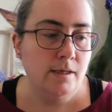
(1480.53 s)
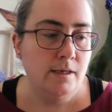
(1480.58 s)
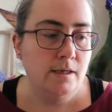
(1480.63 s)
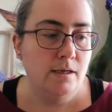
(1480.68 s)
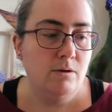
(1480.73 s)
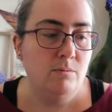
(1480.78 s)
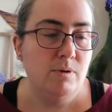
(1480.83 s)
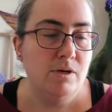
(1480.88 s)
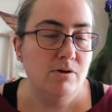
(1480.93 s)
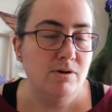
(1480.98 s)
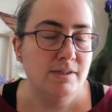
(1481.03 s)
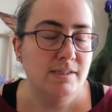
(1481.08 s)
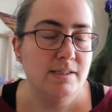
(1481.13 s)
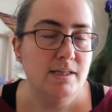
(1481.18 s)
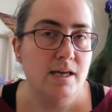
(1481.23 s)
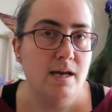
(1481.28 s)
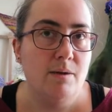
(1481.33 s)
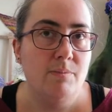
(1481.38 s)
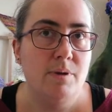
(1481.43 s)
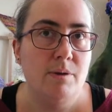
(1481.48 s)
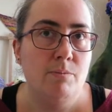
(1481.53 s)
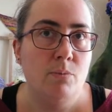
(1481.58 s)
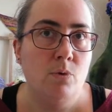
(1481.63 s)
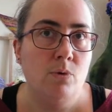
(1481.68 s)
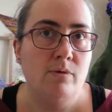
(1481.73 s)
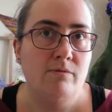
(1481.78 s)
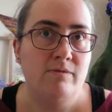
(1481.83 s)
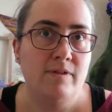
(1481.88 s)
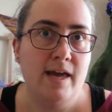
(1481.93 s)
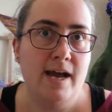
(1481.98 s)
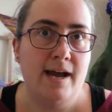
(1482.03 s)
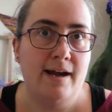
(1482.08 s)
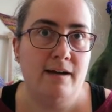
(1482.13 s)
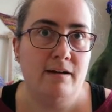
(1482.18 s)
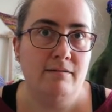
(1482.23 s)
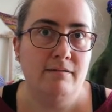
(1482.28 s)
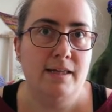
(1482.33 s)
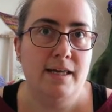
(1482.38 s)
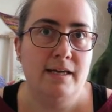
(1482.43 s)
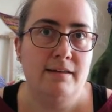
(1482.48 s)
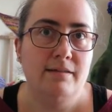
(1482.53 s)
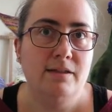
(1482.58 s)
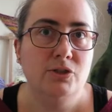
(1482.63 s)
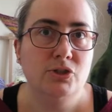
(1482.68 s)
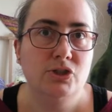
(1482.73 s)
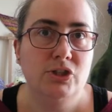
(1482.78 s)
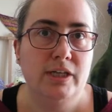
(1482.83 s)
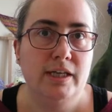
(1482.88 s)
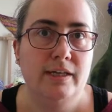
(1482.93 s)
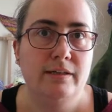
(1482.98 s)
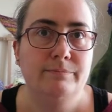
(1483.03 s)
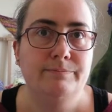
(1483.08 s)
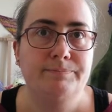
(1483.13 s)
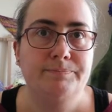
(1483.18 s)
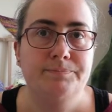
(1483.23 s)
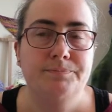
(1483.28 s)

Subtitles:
it'd be nice to get a bit more of that out there this year.